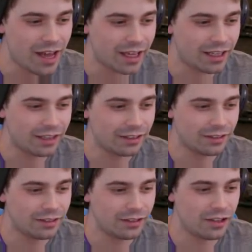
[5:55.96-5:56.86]
look.
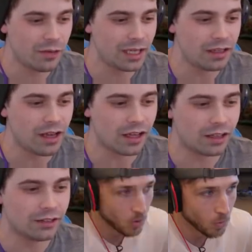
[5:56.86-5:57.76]
Wow. Nobody look.
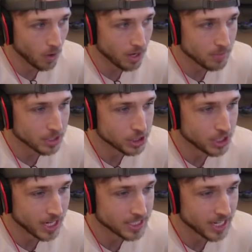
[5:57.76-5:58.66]
What a
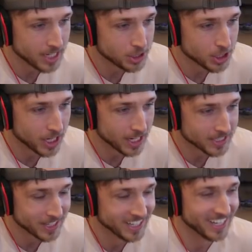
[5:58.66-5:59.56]
machete
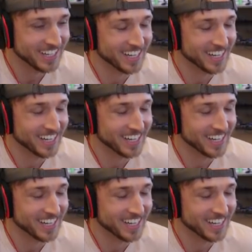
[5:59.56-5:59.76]
shit. We'll be